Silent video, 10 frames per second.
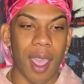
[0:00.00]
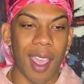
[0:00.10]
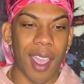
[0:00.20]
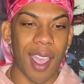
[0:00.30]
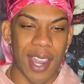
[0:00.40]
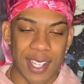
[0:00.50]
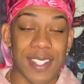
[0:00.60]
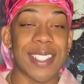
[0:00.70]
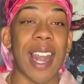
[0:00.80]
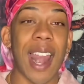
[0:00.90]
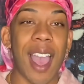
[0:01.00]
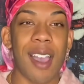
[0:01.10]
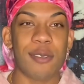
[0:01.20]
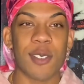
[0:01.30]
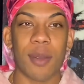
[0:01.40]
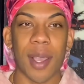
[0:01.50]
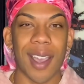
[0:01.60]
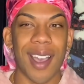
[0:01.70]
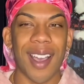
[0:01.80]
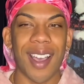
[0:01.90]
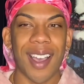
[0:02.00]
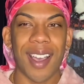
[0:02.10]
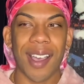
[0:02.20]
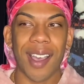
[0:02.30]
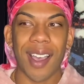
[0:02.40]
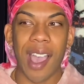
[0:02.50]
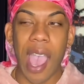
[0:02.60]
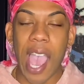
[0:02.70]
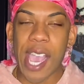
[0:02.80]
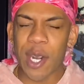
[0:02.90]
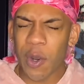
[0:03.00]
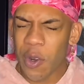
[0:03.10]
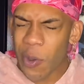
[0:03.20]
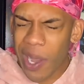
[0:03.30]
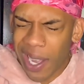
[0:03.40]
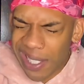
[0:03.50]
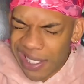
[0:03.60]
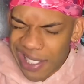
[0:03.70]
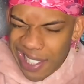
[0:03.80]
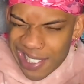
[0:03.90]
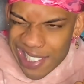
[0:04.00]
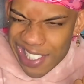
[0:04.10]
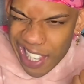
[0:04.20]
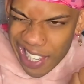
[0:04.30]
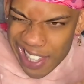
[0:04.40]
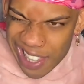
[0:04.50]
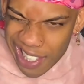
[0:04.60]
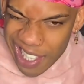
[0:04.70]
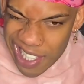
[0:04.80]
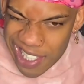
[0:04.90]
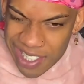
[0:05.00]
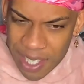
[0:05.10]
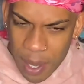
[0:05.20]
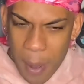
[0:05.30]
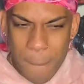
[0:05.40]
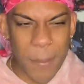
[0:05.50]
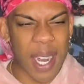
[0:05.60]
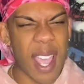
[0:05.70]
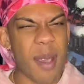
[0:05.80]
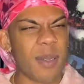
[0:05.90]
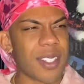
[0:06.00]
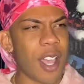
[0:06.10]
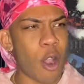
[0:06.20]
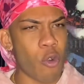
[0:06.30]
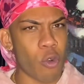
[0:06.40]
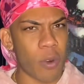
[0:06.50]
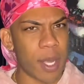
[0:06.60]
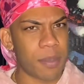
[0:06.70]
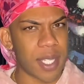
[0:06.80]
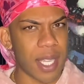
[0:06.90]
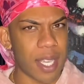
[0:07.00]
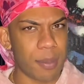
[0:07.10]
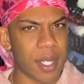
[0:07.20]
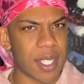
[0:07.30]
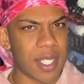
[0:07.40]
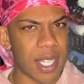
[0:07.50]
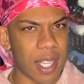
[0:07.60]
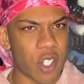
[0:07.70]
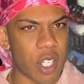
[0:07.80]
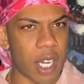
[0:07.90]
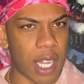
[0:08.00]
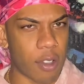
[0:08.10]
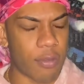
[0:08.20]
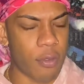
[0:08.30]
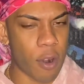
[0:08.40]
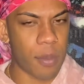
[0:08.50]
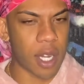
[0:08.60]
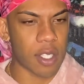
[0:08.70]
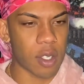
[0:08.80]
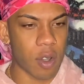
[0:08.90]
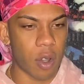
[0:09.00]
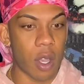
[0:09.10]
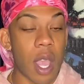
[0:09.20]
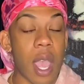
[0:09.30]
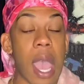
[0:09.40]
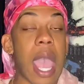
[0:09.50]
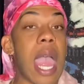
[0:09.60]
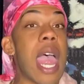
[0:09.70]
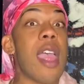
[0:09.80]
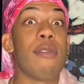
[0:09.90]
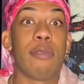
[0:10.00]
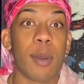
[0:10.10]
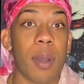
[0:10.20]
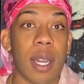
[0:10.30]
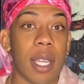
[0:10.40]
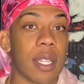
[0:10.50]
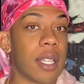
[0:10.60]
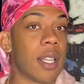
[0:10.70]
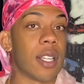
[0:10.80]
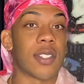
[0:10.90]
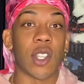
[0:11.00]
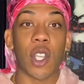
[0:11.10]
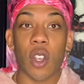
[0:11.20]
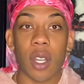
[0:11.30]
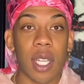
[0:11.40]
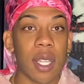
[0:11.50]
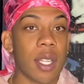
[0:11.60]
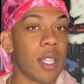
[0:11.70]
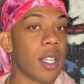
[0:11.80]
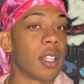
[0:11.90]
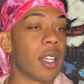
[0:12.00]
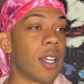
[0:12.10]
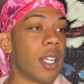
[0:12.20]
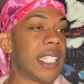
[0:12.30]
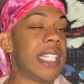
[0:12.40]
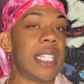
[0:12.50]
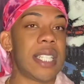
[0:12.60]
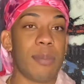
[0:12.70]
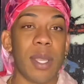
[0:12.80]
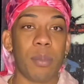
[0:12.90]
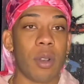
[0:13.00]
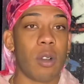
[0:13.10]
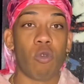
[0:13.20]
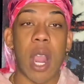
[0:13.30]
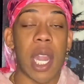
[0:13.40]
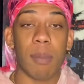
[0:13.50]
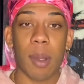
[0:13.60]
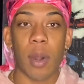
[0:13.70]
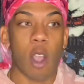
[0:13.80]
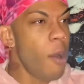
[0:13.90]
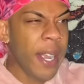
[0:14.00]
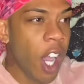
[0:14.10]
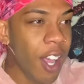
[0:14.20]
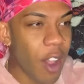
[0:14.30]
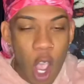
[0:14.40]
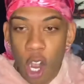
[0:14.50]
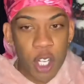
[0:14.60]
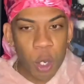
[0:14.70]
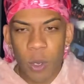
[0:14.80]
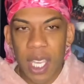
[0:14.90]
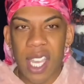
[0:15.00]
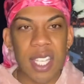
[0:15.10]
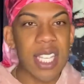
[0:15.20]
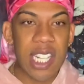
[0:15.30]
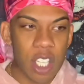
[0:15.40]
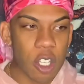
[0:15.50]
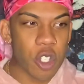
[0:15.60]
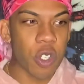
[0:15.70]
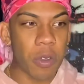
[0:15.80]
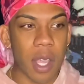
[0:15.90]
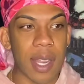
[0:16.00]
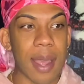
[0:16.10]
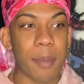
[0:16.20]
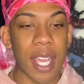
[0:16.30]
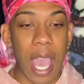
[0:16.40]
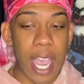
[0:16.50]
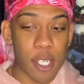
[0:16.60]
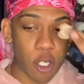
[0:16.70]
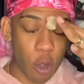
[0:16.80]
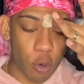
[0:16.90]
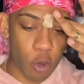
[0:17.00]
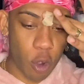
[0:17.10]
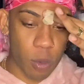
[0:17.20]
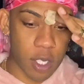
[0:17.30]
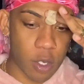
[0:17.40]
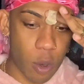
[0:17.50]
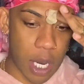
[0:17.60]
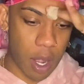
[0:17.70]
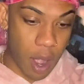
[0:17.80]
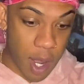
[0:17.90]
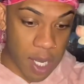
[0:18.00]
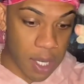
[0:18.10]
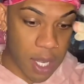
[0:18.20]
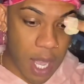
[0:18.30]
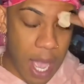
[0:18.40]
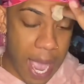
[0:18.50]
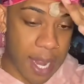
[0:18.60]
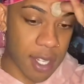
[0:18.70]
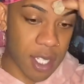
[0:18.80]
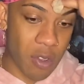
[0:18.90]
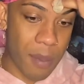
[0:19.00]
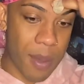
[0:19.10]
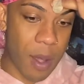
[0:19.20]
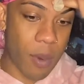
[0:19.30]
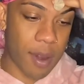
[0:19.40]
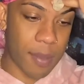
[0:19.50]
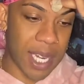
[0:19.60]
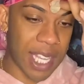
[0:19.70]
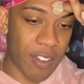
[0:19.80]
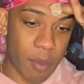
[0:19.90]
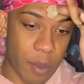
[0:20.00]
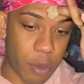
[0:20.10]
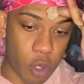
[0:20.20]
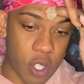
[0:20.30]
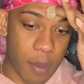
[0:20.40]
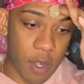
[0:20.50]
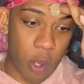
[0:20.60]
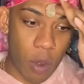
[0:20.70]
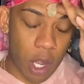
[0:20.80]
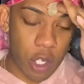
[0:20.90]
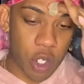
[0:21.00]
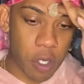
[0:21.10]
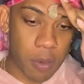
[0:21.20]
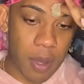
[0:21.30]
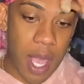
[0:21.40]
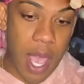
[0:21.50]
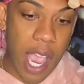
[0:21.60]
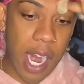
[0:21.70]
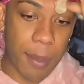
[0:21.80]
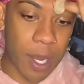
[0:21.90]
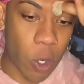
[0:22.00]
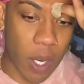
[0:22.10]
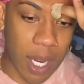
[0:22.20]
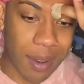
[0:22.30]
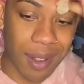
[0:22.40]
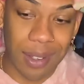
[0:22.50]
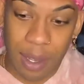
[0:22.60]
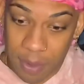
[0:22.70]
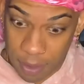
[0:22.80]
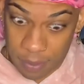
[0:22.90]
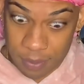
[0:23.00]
and I started to laugh. So I'm like, I don't know how to say this, but I almost got raped in Kipping Station like 4 minutes ago. Everybody, the security, the TTC people, random people are like, oh my God, are you okay? Did he touch you? And I'm like, I don't know what's going on. I just know a man wanted me to give him a blowjob in the washroom, and I'm in grade 11.